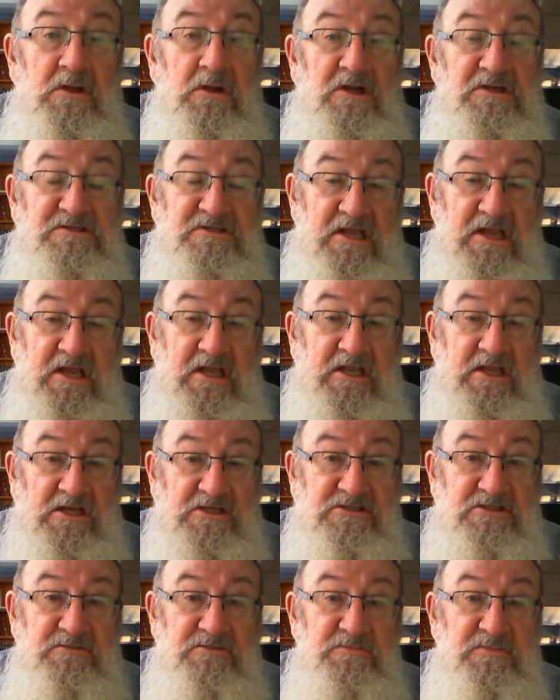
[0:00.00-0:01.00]
I say a
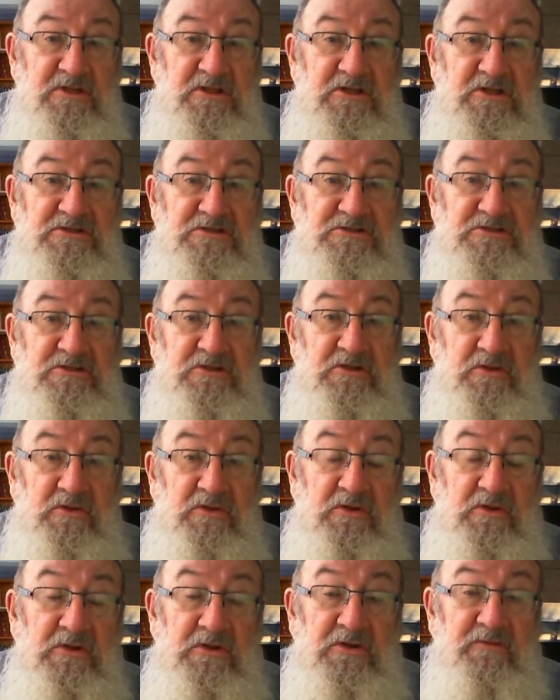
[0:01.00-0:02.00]
custom because
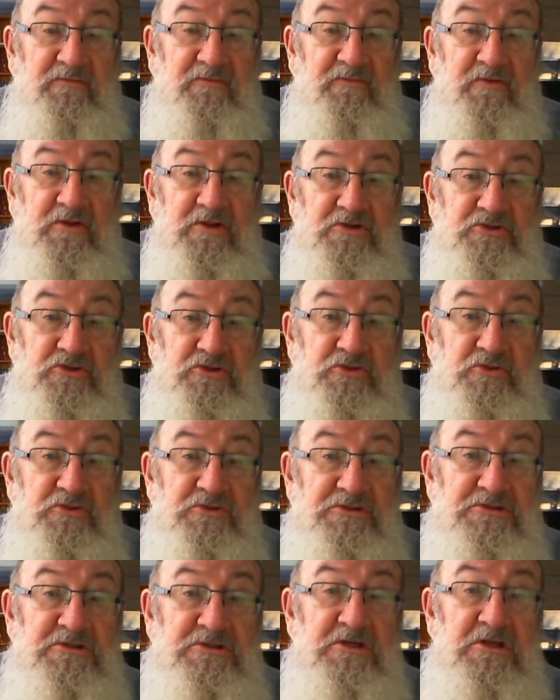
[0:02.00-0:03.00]
for the
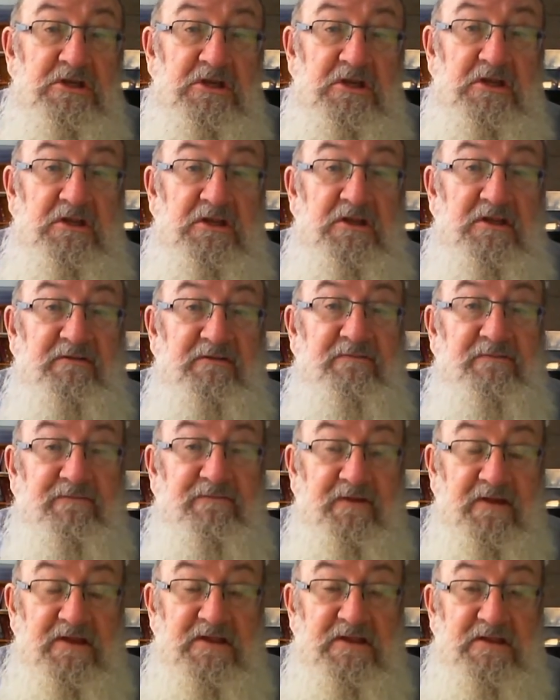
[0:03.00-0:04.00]
Jews, their
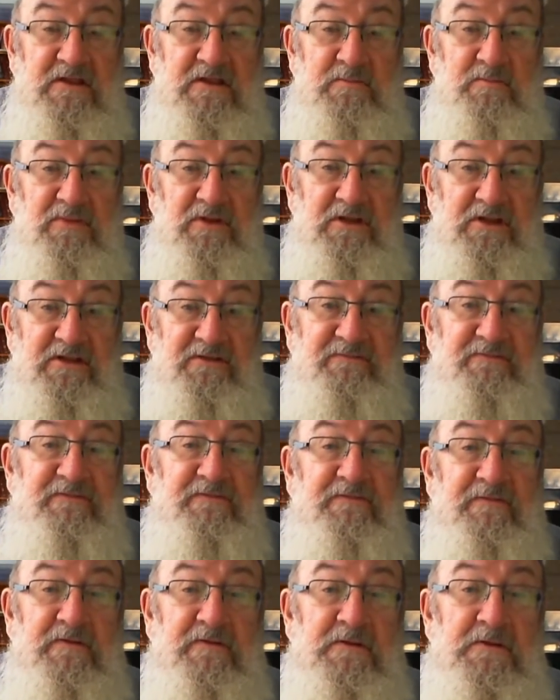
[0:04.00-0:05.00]
faith, their
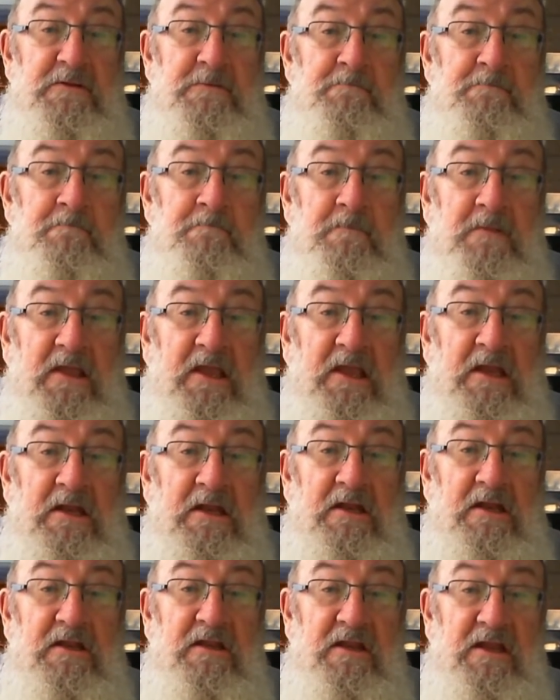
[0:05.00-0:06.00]
belief,
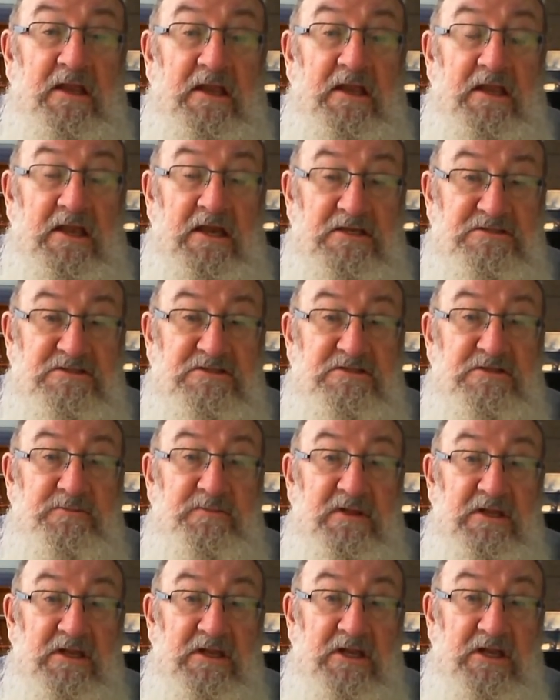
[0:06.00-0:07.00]
and their
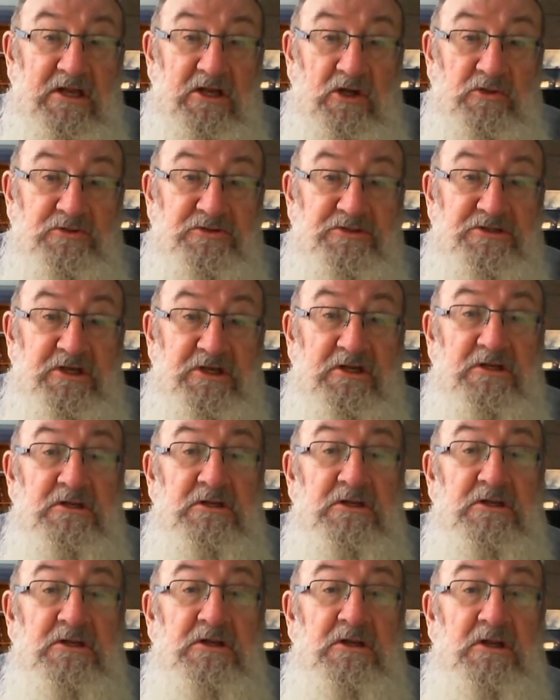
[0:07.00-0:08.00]
custom and their culture
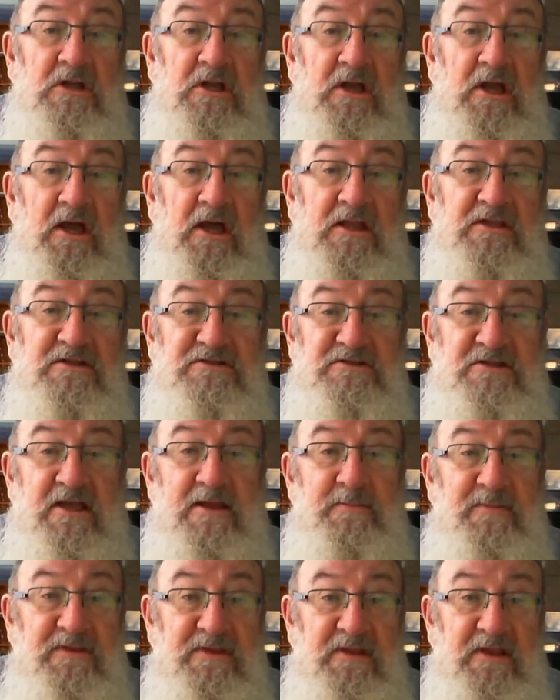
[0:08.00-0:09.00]
are the
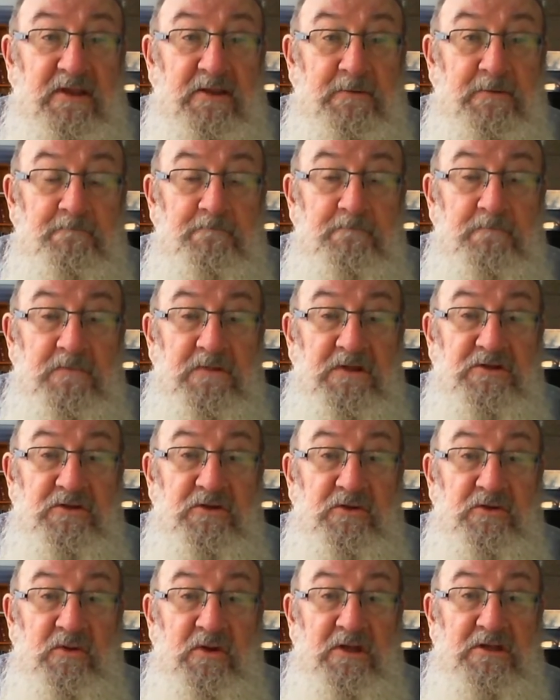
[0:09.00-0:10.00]
same thing. The
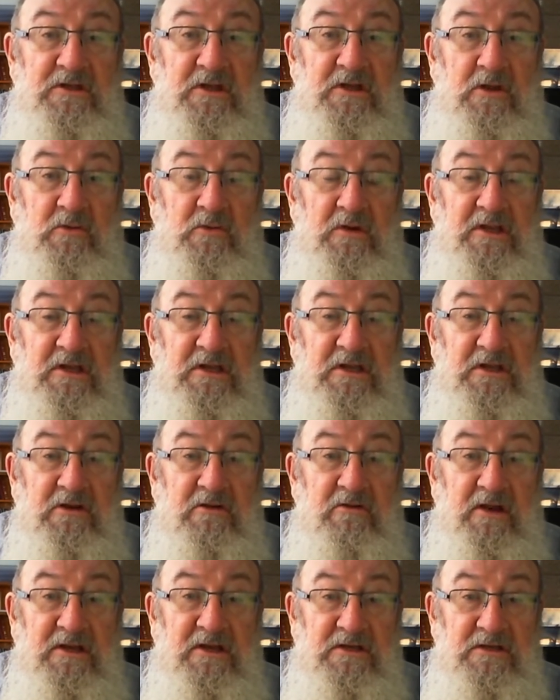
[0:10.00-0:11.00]
two are totally
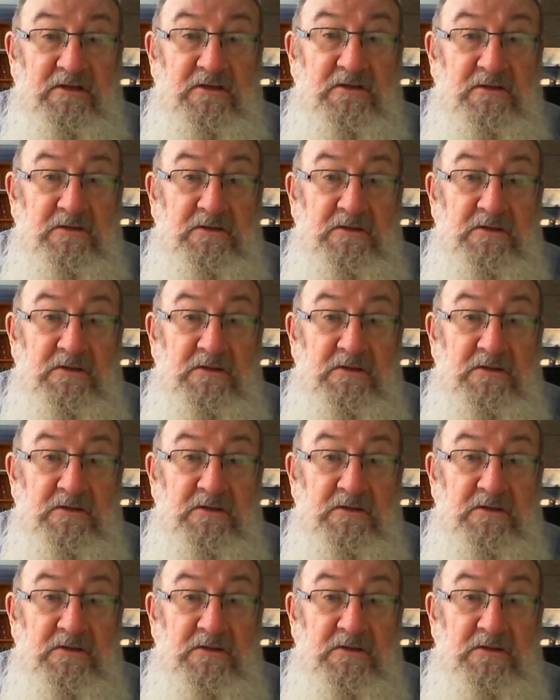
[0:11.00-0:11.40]
integrated.